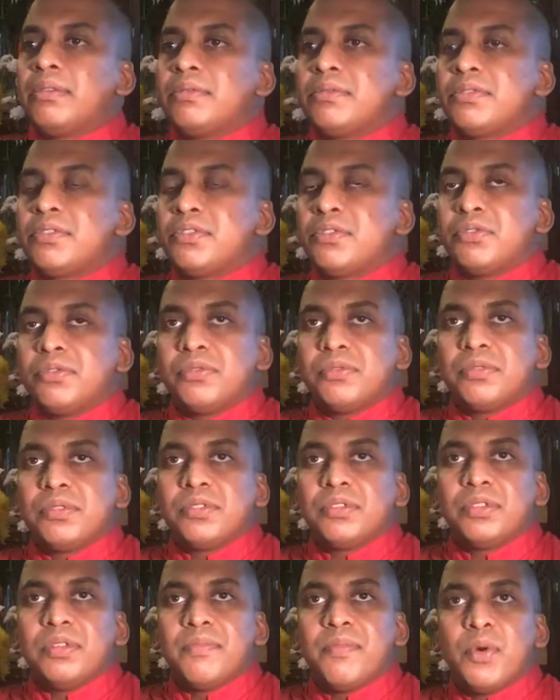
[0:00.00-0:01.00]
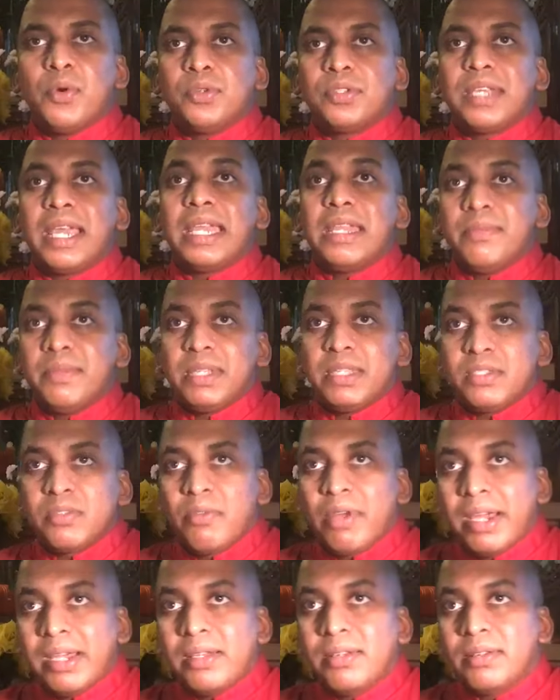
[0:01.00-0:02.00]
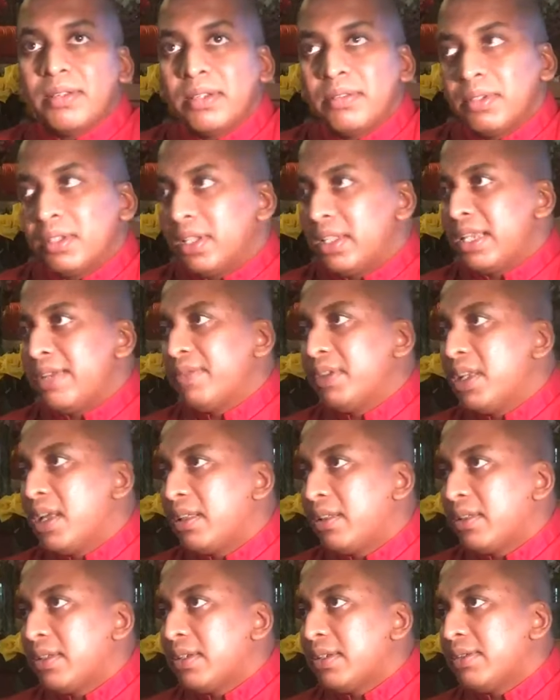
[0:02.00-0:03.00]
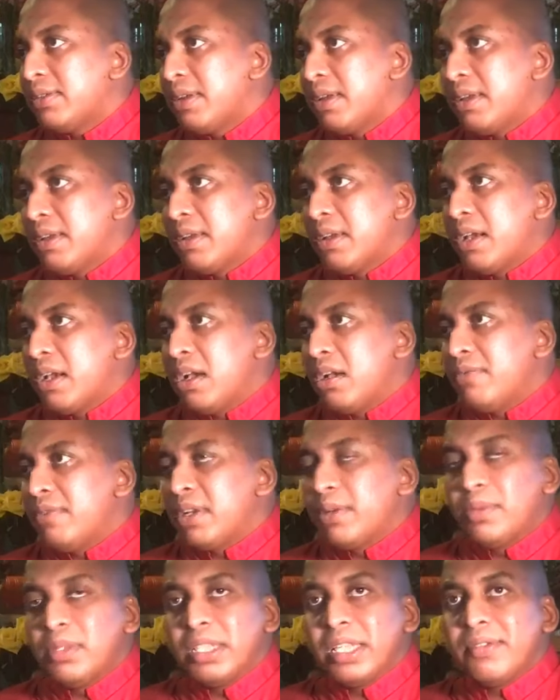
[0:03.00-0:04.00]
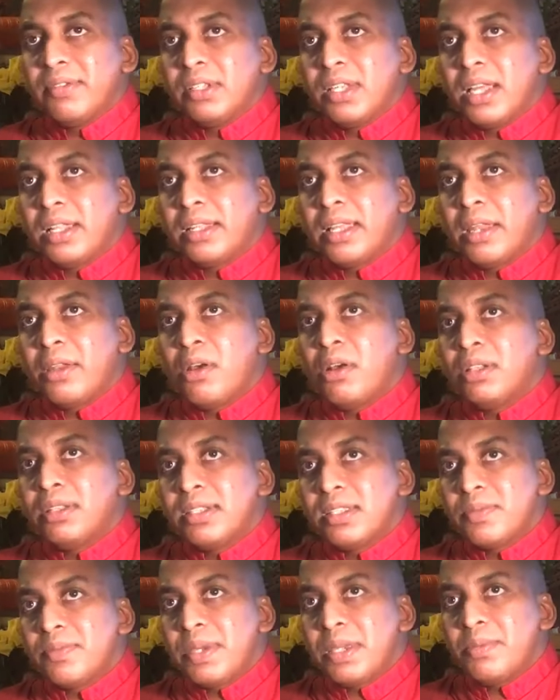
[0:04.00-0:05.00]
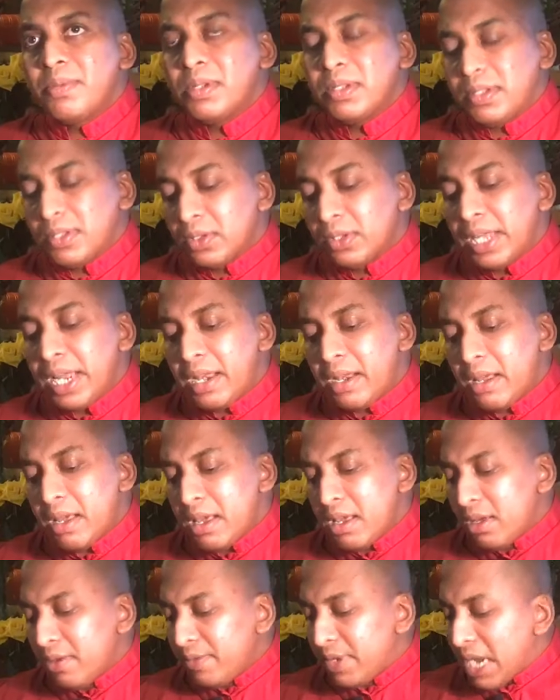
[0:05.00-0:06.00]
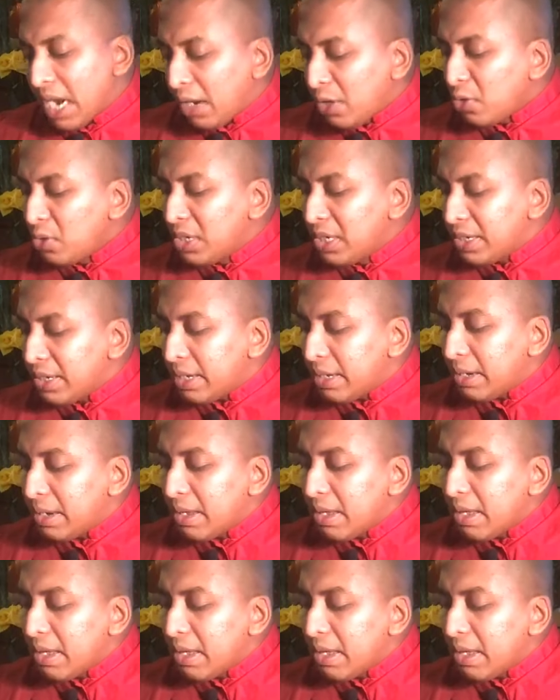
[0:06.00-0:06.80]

to the most enemies, right? The Devadatta, Venerable Devadatta, and all these people. So then we have to learn